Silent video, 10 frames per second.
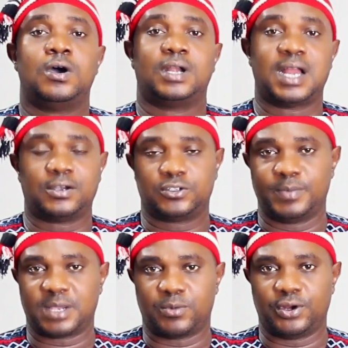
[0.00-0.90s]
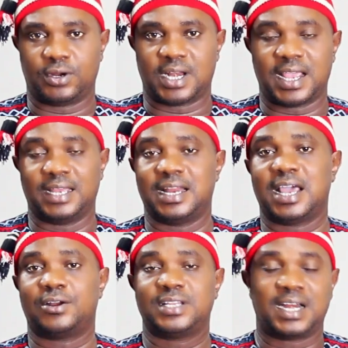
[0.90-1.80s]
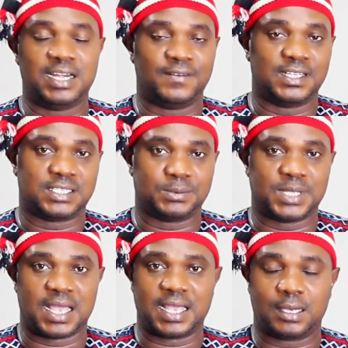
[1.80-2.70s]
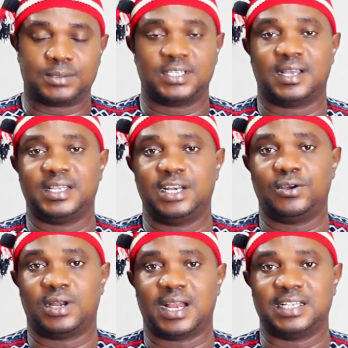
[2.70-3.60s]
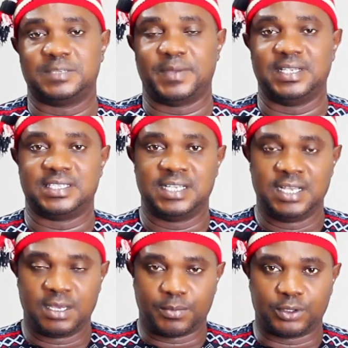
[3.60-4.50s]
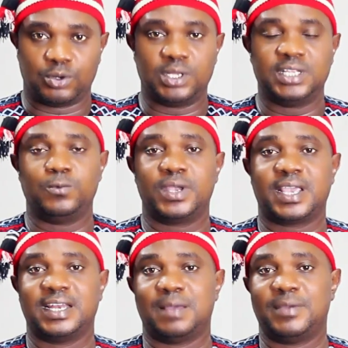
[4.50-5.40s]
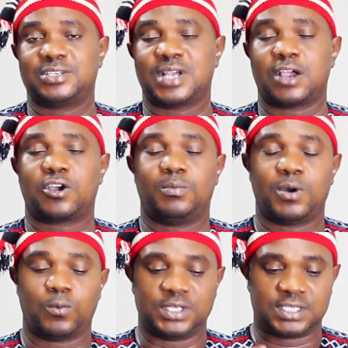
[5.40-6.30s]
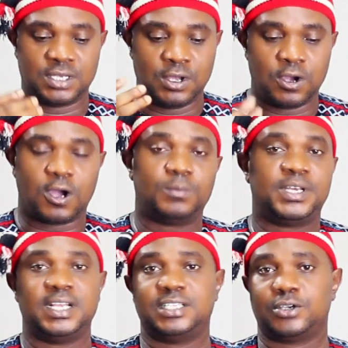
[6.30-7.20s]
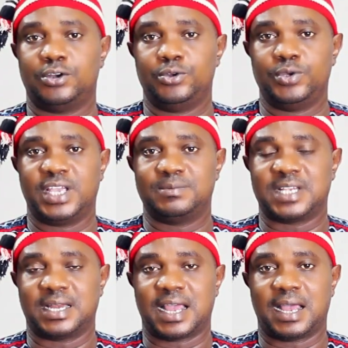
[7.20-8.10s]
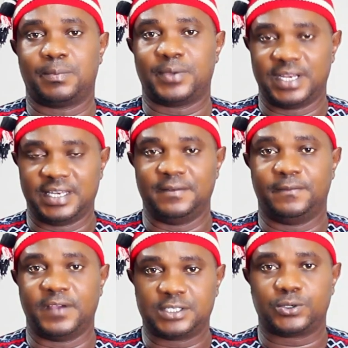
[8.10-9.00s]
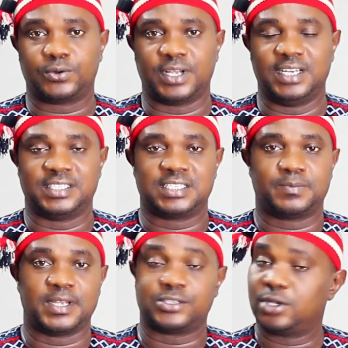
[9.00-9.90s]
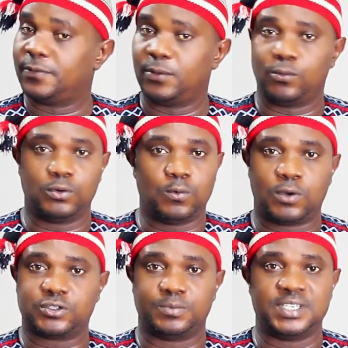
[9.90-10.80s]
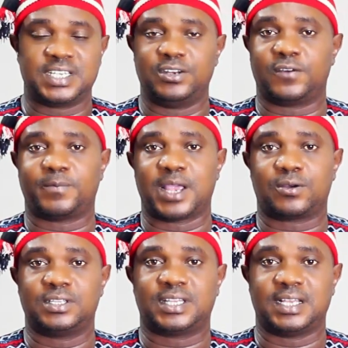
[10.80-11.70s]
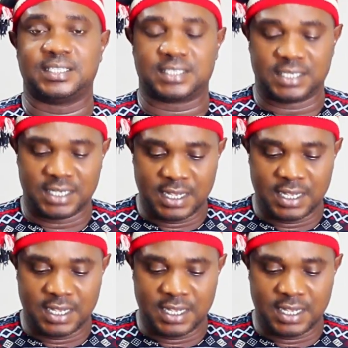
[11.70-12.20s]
on how to make money online and other relevant tips that helps in our daily online space. But during the weekend, I make sure I come up with updates on new games and app in the virtual reality space. So if you wouldn't want to miss any of my content,